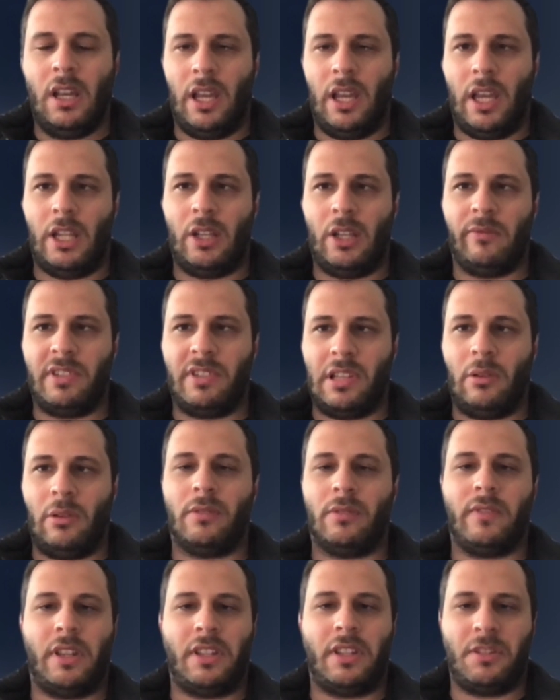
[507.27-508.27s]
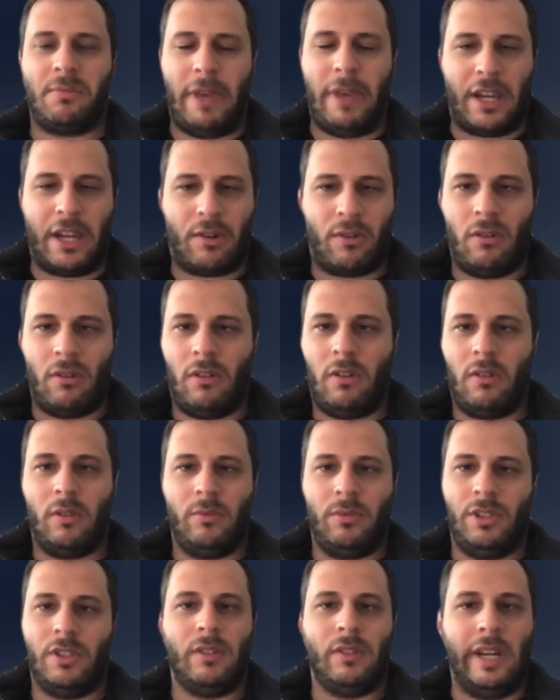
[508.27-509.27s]
And obviously, a lot of that is macro.
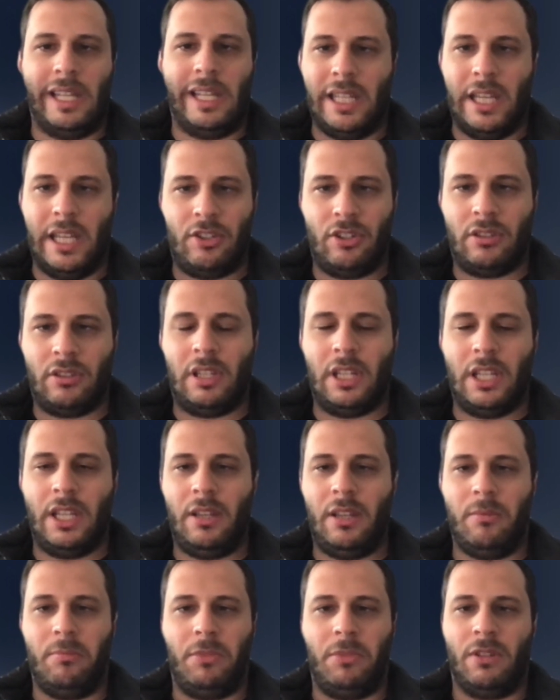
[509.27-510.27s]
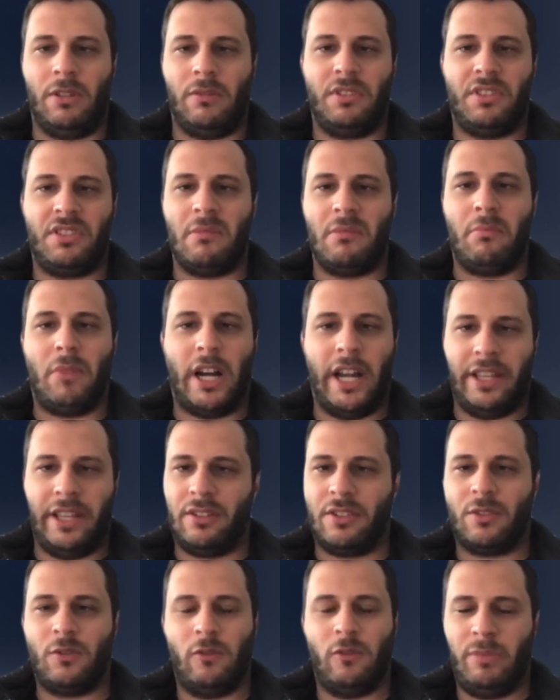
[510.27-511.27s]
Allegedly, it's the
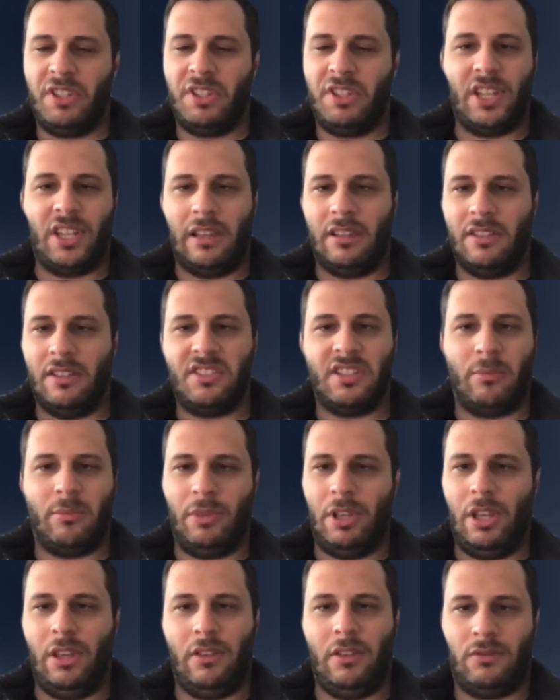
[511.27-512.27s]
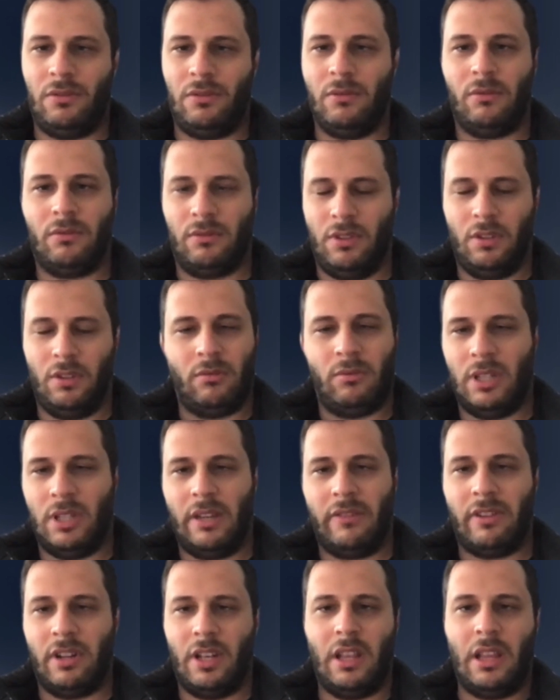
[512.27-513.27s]
miners who've been selling some ETH to
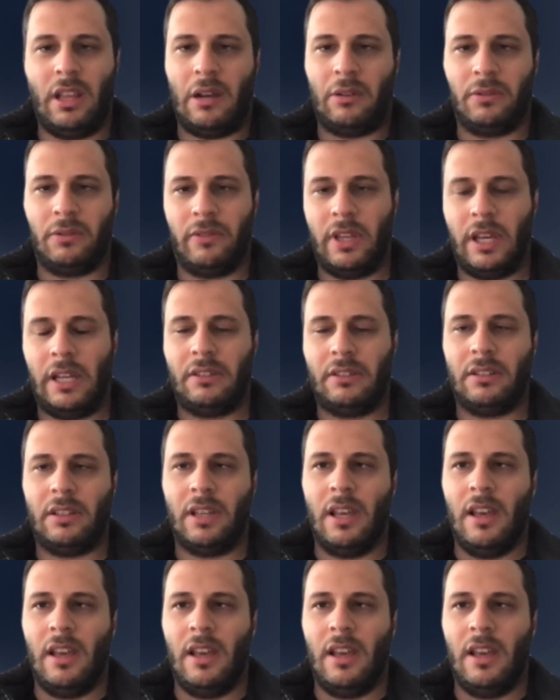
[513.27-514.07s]
whatever, get out of that.